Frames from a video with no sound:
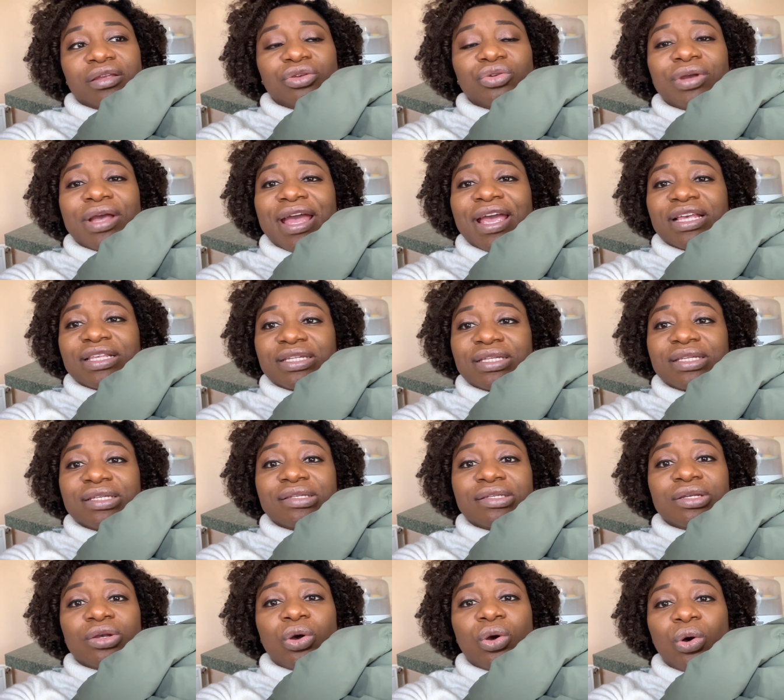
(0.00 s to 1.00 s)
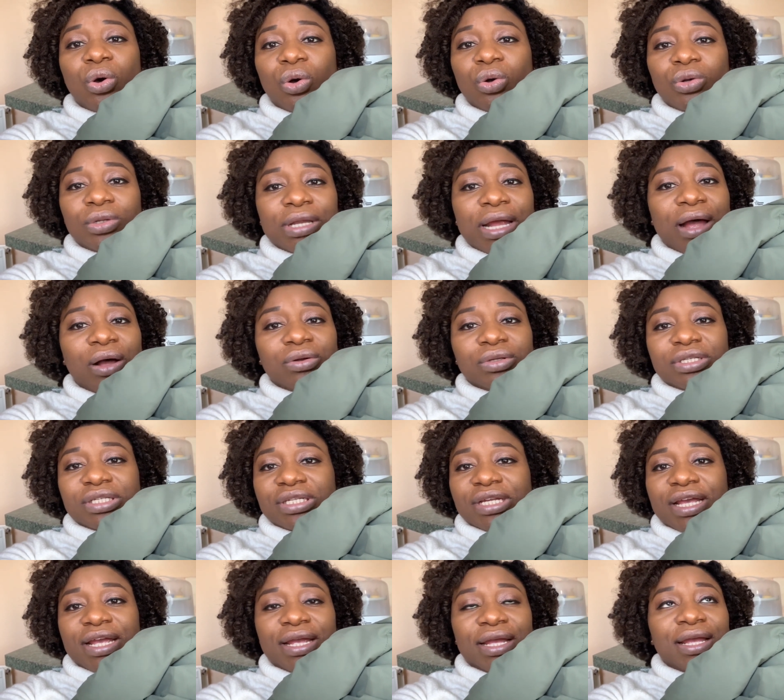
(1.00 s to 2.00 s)
you guys, this cold out
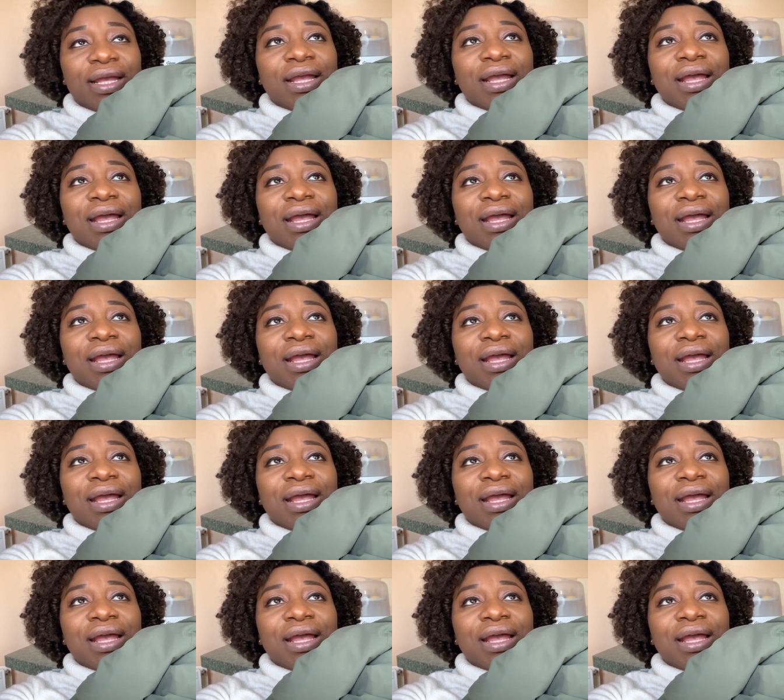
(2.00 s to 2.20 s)
there,